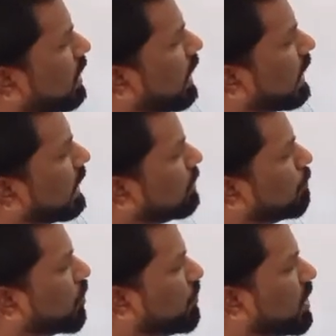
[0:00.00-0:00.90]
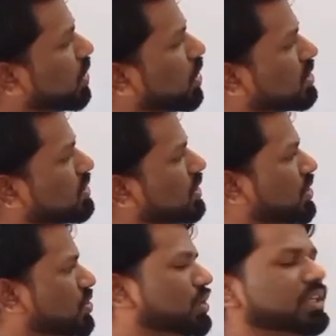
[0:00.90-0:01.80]
Again, profit and loss,
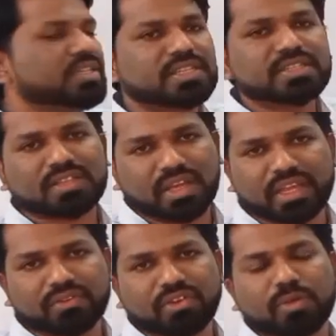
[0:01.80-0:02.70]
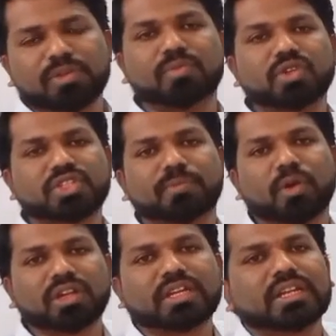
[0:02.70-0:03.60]
so this is again one of the most
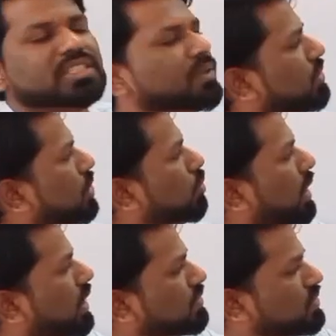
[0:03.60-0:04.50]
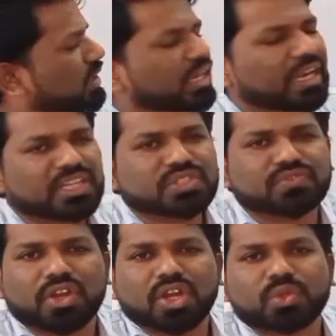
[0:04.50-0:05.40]
important concept. You might have seen at least
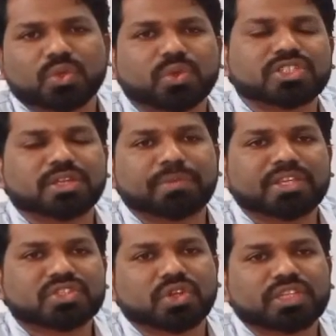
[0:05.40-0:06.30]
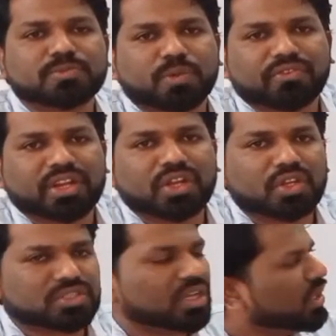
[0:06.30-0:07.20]
1 or 2 questions based on this profit and loss.